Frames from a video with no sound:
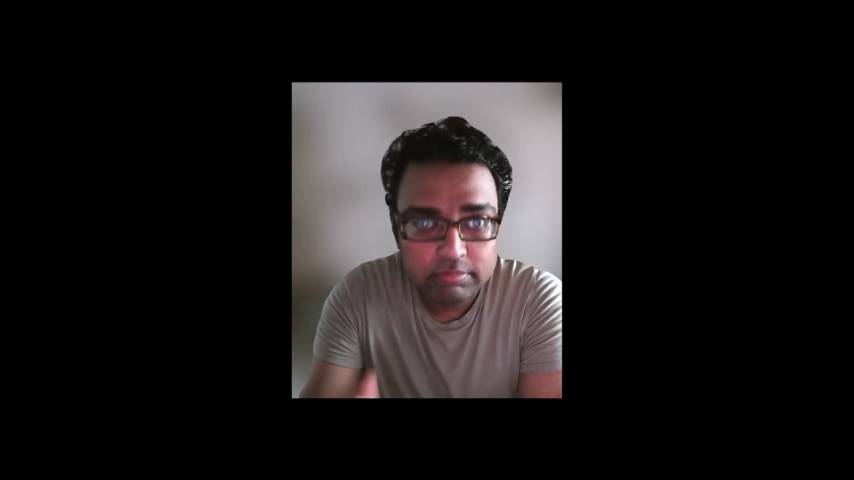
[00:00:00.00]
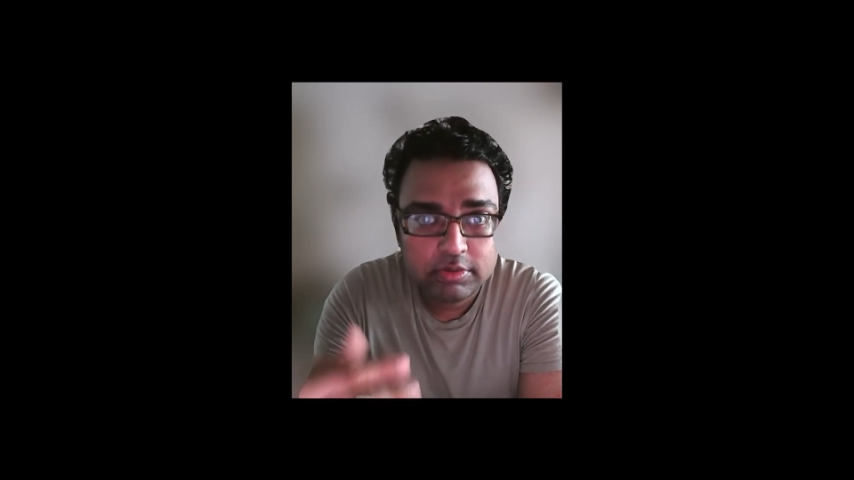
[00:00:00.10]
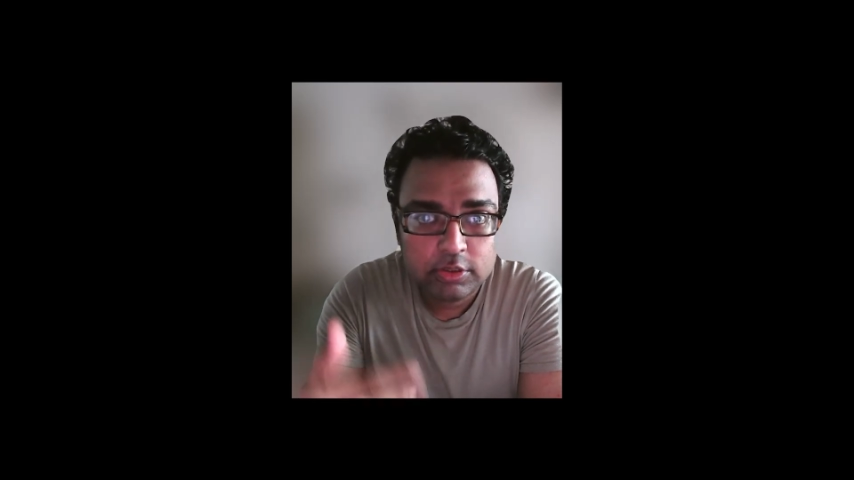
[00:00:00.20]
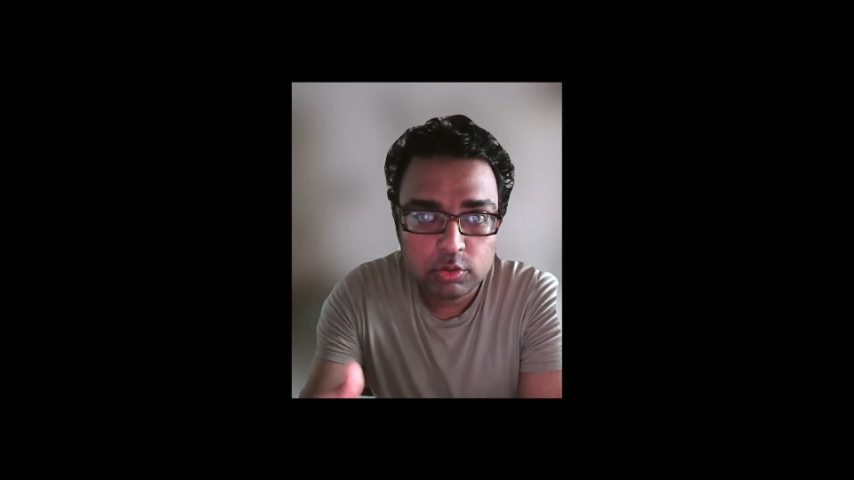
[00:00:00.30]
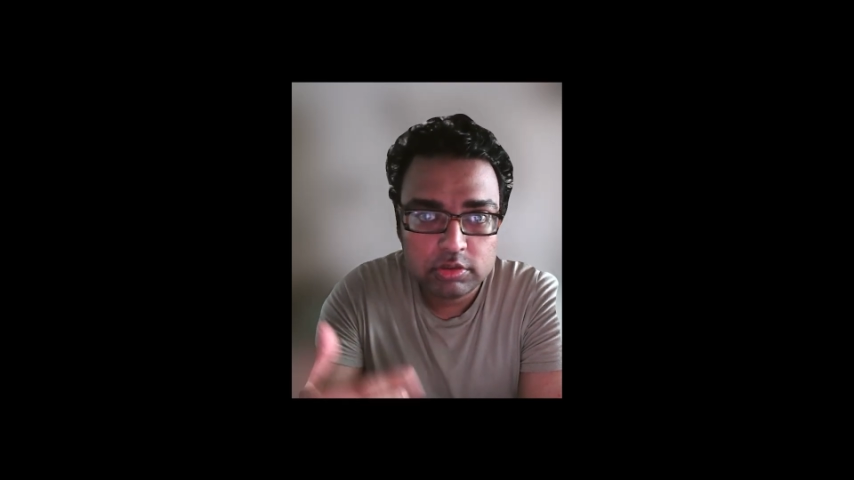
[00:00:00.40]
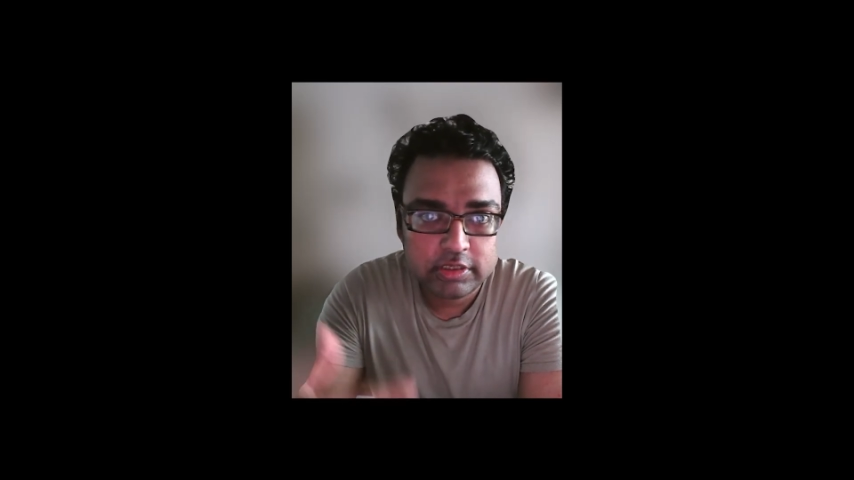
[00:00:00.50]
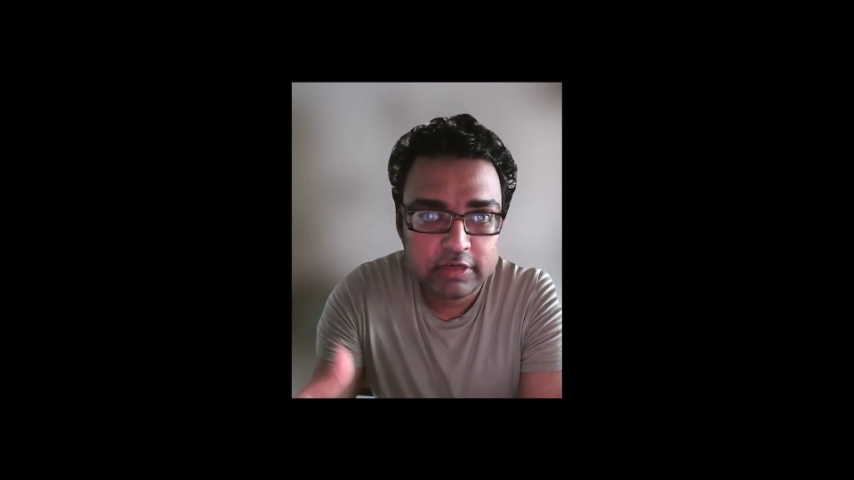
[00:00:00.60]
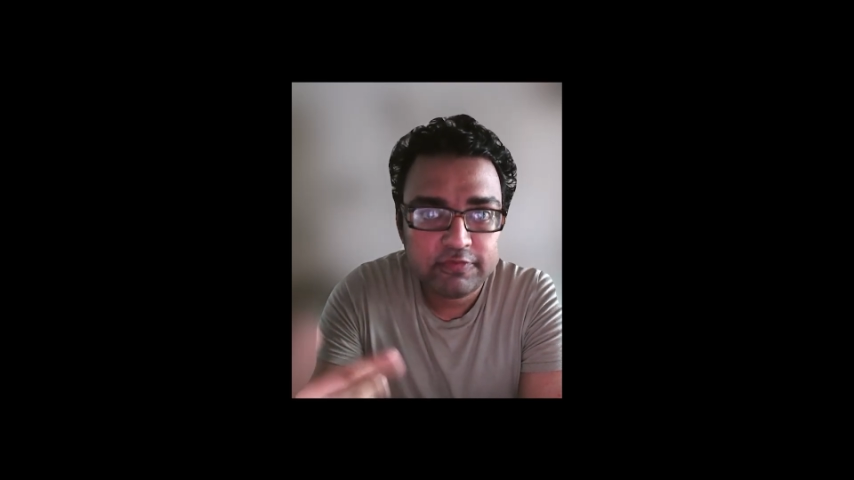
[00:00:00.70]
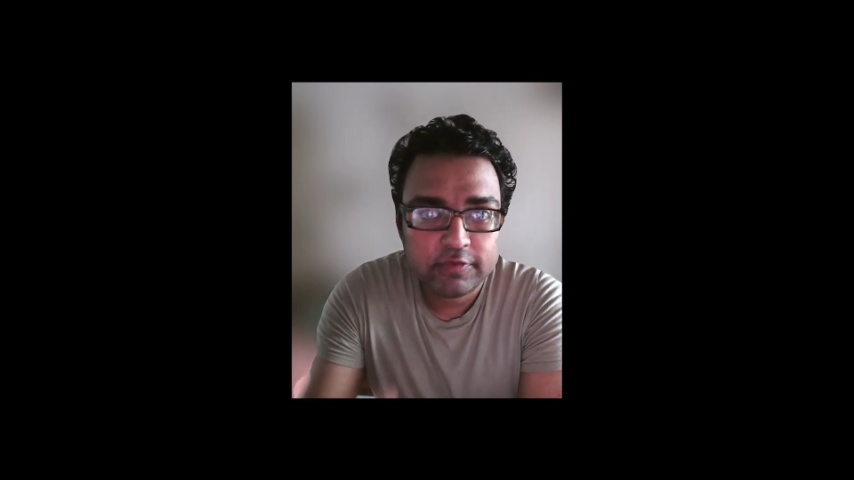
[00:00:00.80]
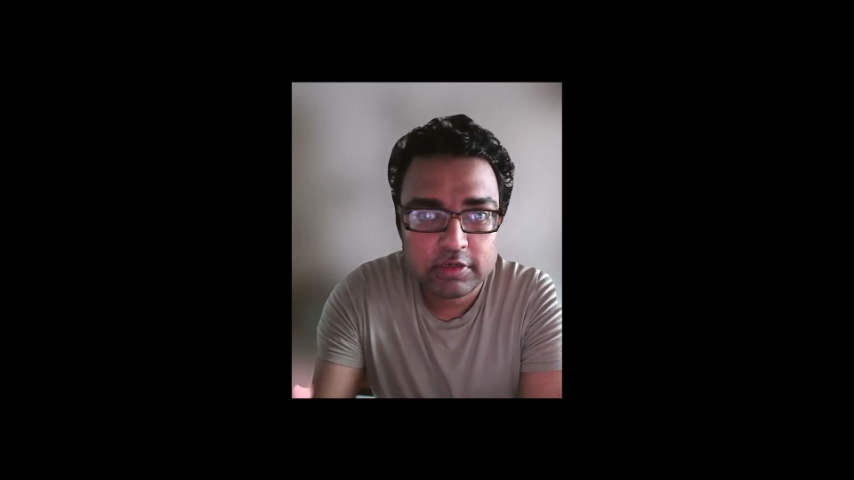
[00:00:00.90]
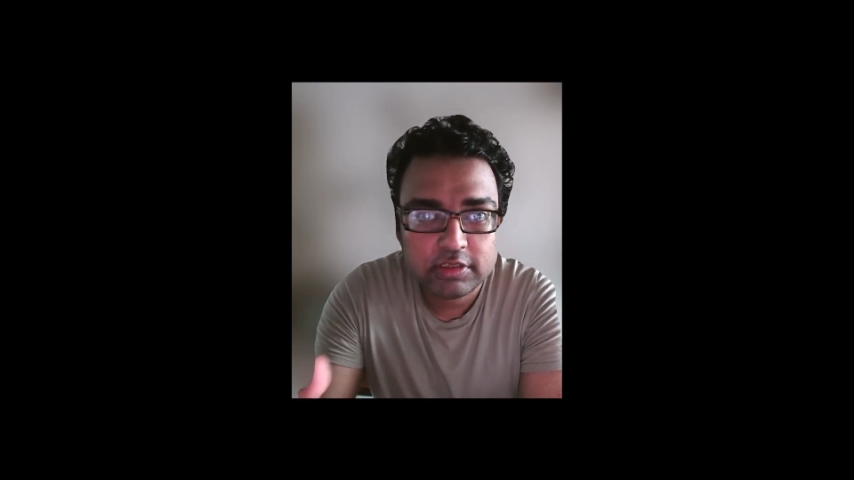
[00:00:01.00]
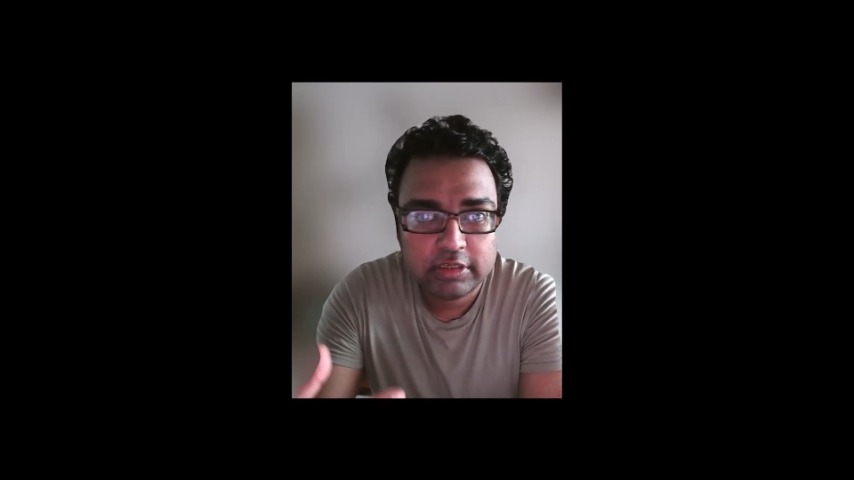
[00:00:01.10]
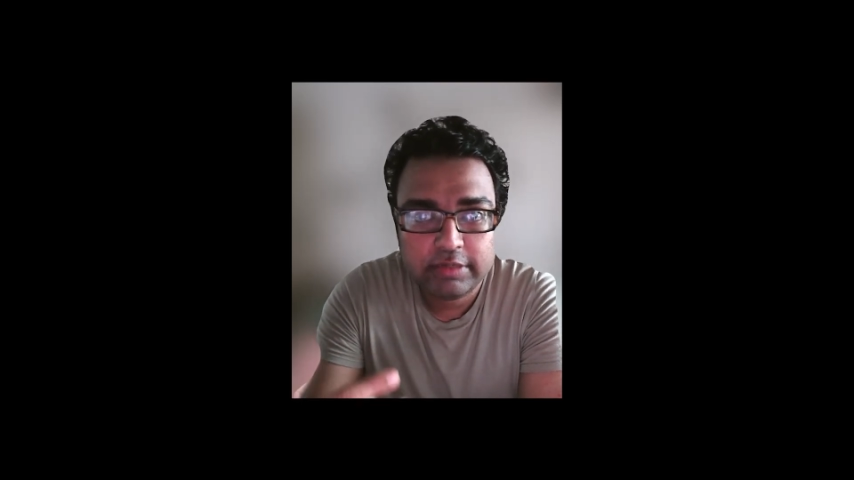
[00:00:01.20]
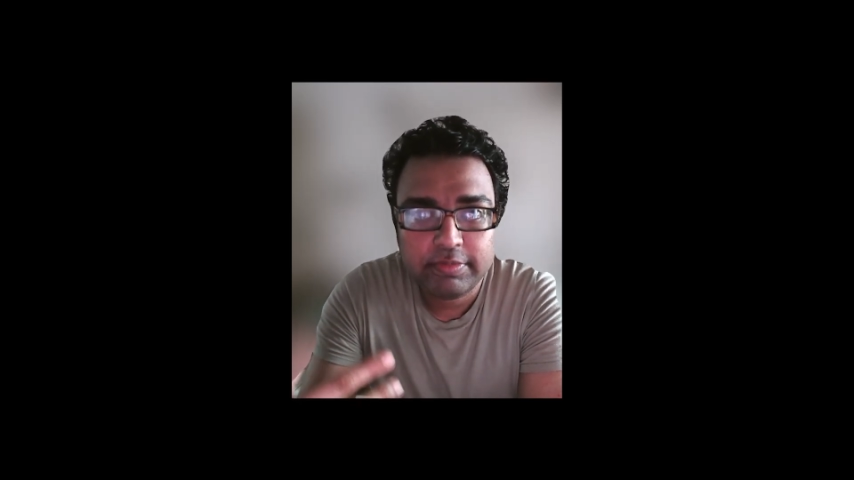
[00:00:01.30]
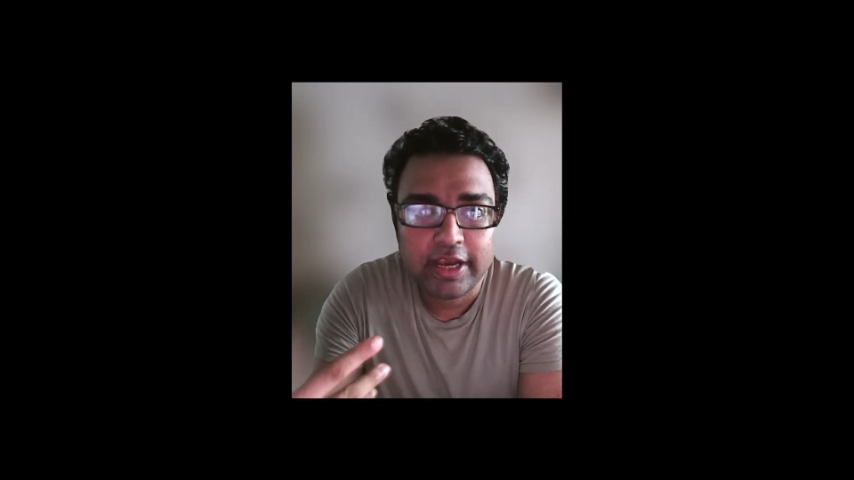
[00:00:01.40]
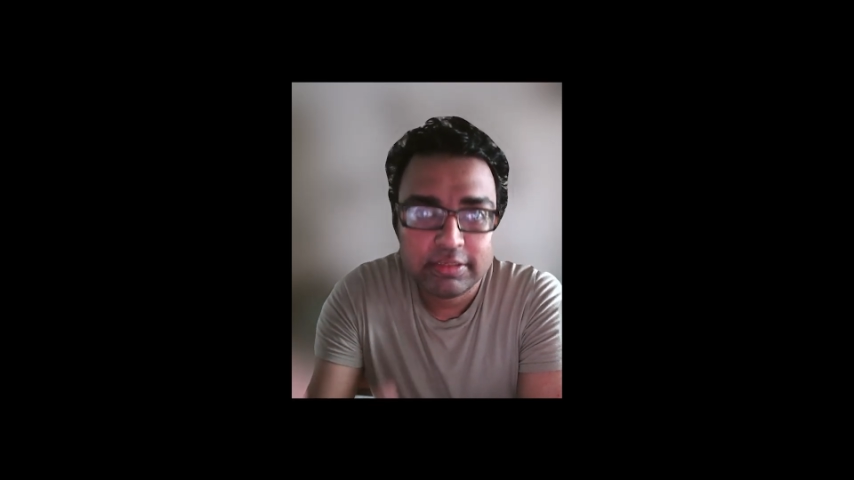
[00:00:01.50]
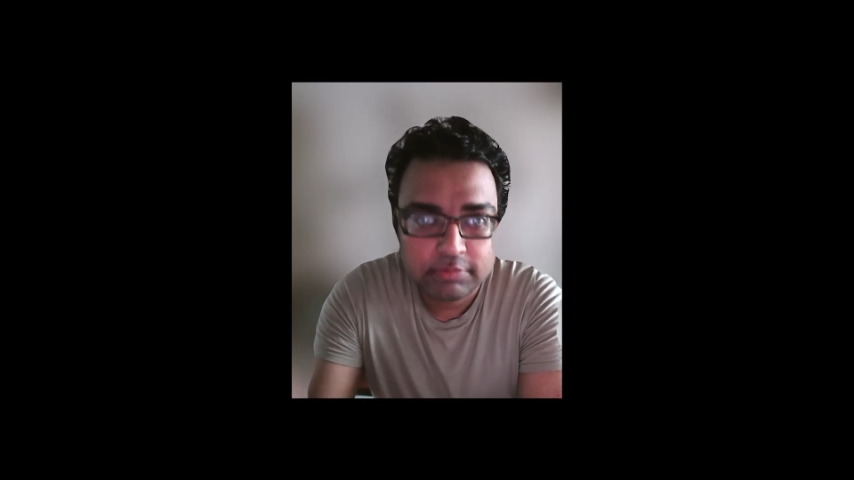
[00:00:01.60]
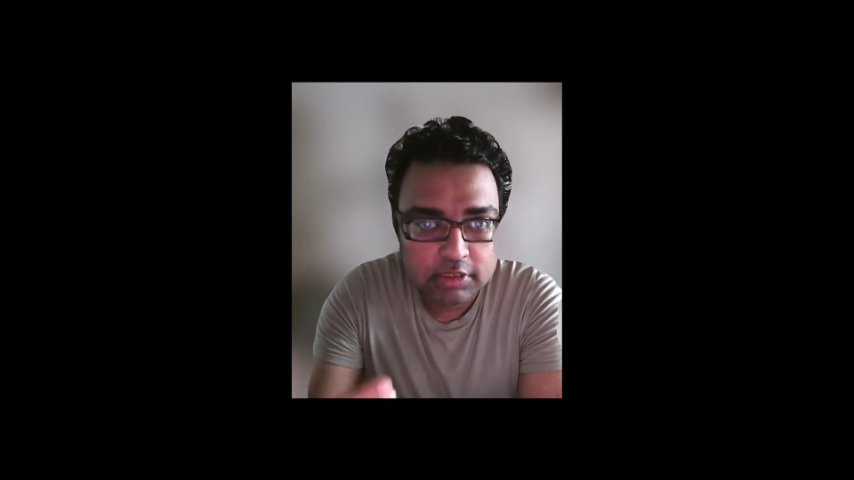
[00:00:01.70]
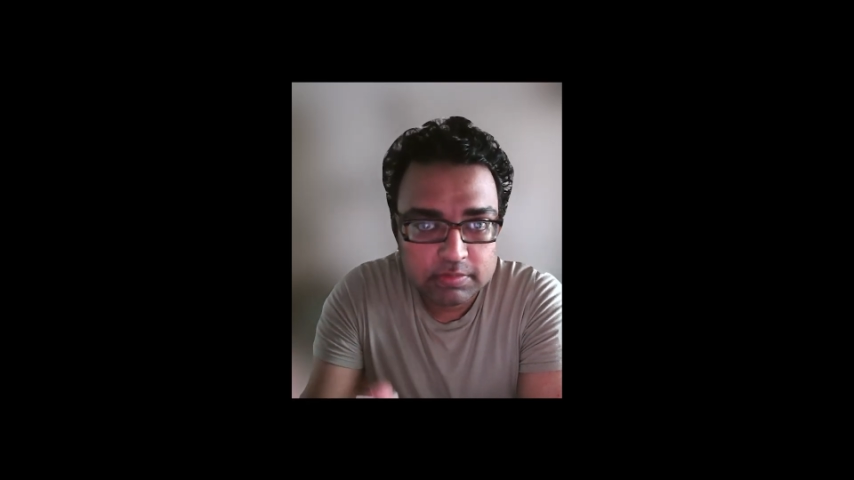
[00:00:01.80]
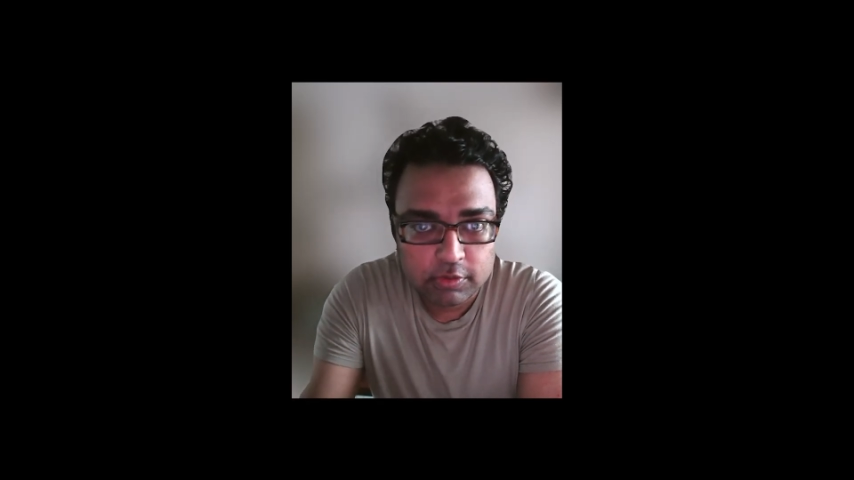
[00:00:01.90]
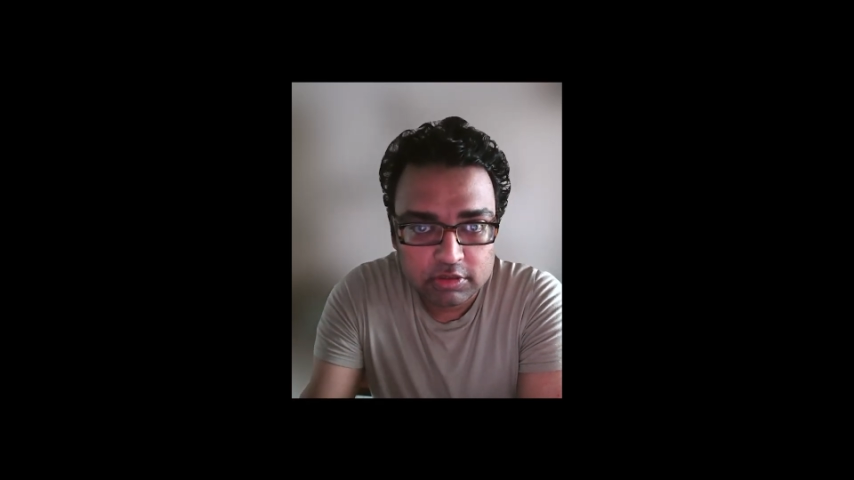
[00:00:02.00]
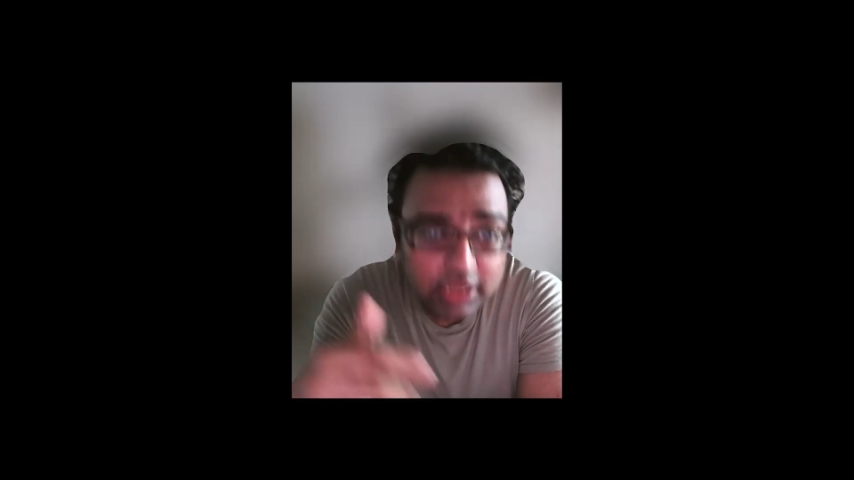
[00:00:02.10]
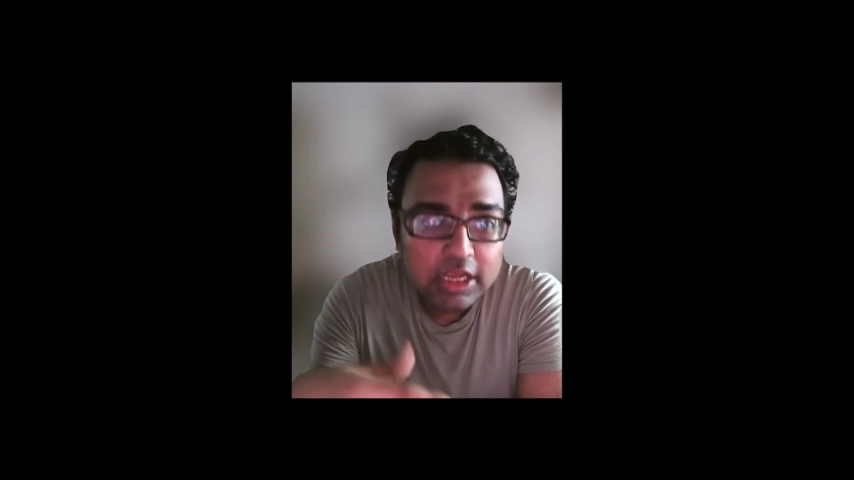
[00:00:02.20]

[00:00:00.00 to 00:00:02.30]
use their first name as much as possible.